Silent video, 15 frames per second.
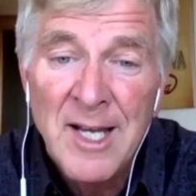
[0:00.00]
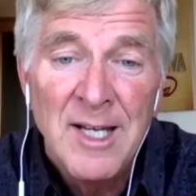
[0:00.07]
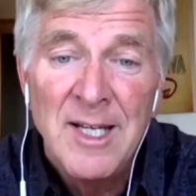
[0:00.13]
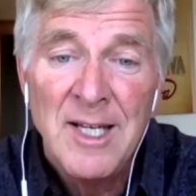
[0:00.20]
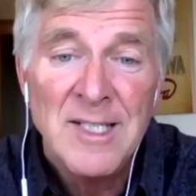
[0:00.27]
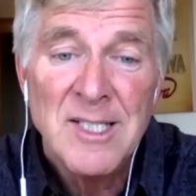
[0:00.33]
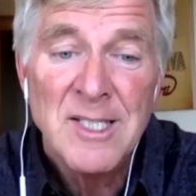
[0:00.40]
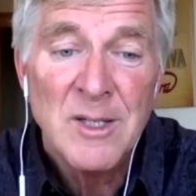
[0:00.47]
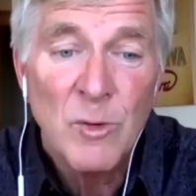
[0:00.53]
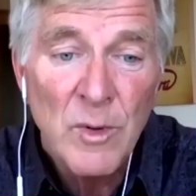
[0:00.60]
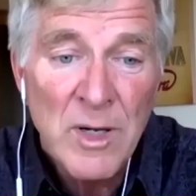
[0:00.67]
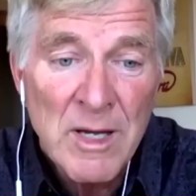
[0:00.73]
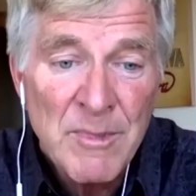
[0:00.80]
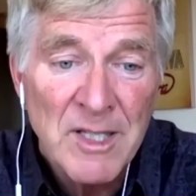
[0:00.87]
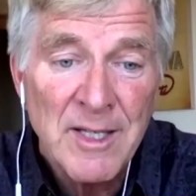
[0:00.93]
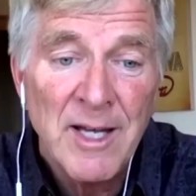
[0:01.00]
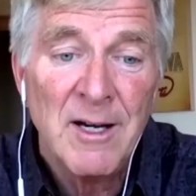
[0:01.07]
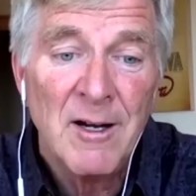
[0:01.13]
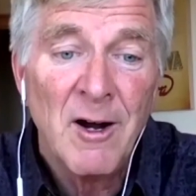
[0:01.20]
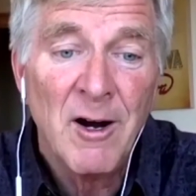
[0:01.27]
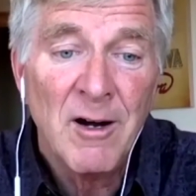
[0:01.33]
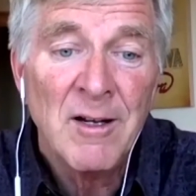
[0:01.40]
It's the women
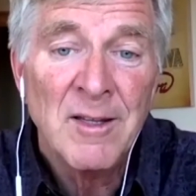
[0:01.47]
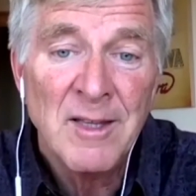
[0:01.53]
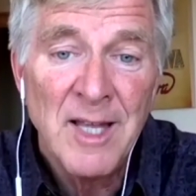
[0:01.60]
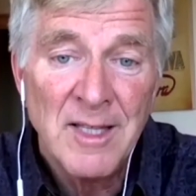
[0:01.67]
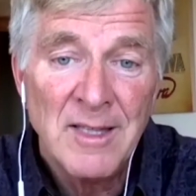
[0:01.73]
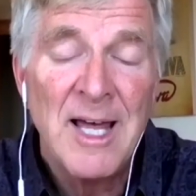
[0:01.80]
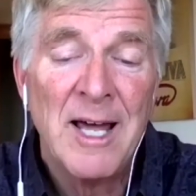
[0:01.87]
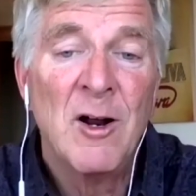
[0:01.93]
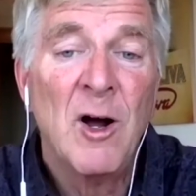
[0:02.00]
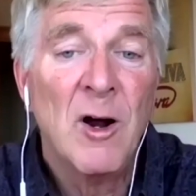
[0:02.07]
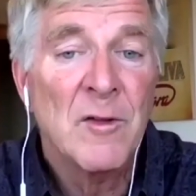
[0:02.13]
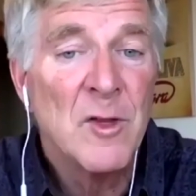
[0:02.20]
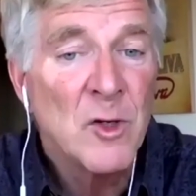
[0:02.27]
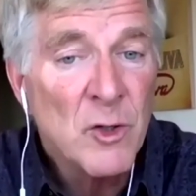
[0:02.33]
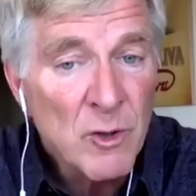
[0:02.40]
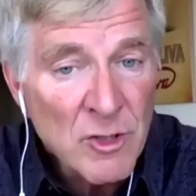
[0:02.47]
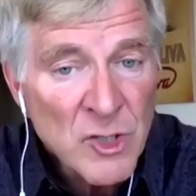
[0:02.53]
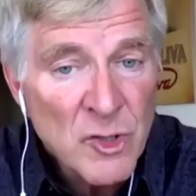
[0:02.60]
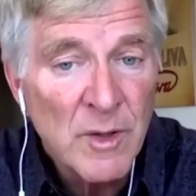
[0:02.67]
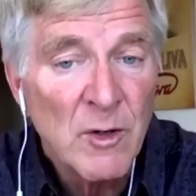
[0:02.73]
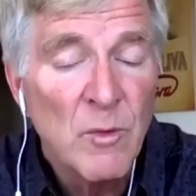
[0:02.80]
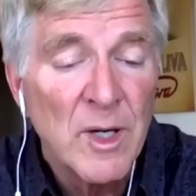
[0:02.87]
that are the
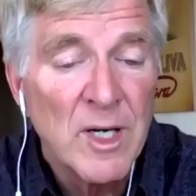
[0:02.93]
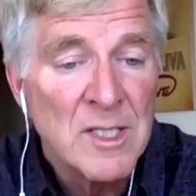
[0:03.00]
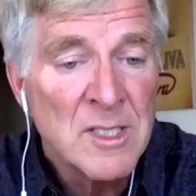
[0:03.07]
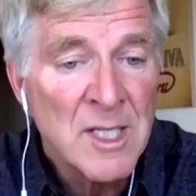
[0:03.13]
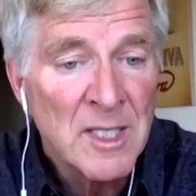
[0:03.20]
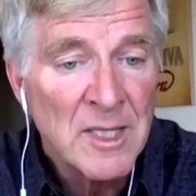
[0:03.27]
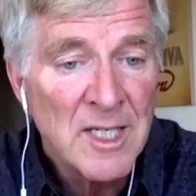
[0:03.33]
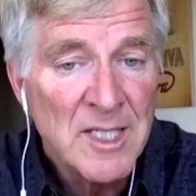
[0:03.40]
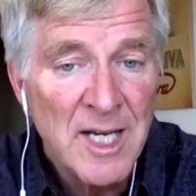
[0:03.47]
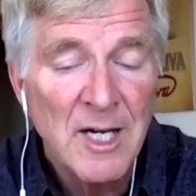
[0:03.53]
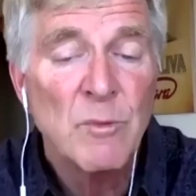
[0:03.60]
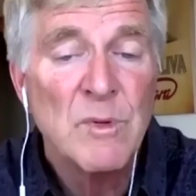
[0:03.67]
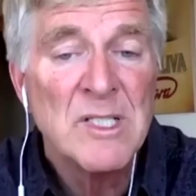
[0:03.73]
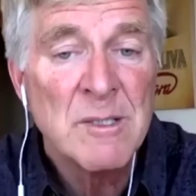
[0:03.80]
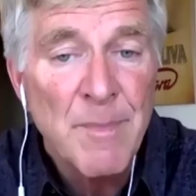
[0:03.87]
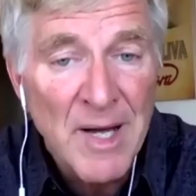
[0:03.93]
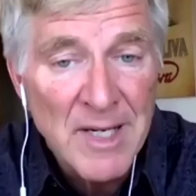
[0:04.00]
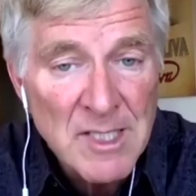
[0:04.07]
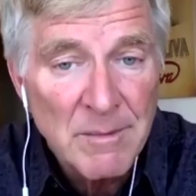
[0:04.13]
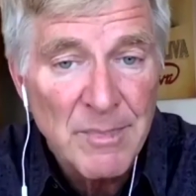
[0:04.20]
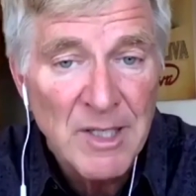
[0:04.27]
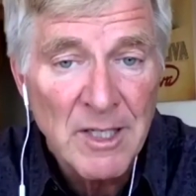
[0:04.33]
nurturing ones, and they take
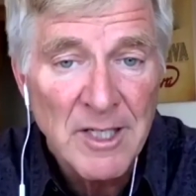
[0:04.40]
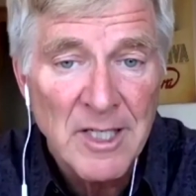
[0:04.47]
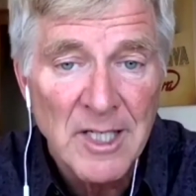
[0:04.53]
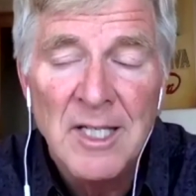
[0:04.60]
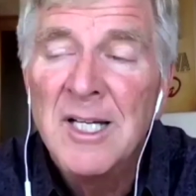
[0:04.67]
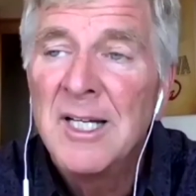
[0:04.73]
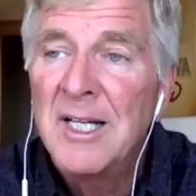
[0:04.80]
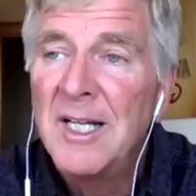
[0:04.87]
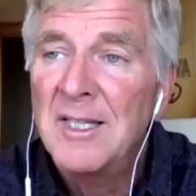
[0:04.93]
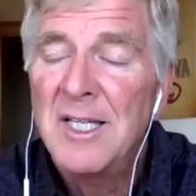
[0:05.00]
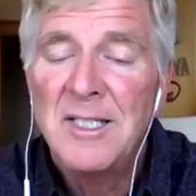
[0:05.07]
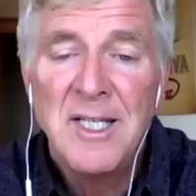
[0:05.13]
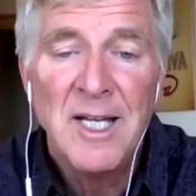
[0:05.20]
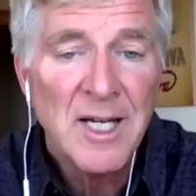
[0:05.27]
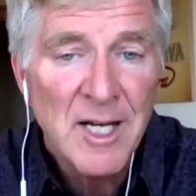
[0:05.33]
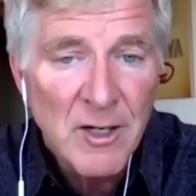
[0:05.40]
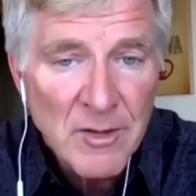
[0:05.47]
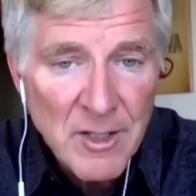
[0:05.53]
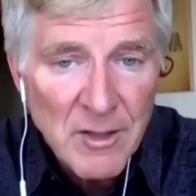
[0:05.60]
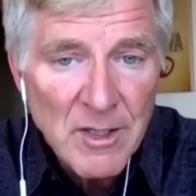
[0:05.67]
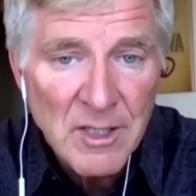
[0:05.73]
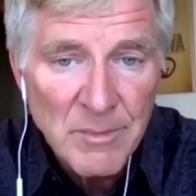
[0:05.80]
responsibility and they take care of
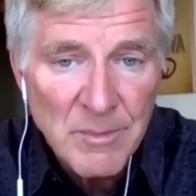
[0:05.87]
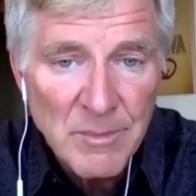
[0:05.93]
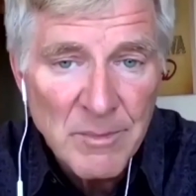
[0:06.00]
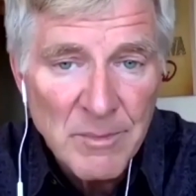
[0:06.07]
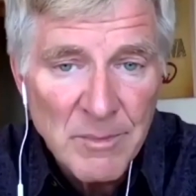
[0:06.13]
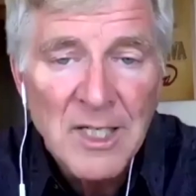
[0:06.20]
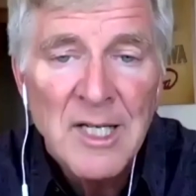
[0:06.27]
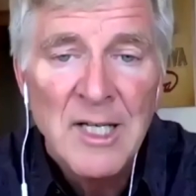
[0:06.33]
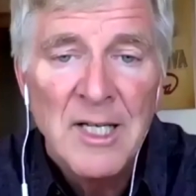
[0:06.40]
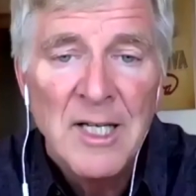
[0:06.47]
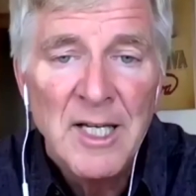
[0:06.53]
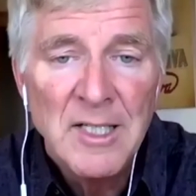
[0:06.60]
their community.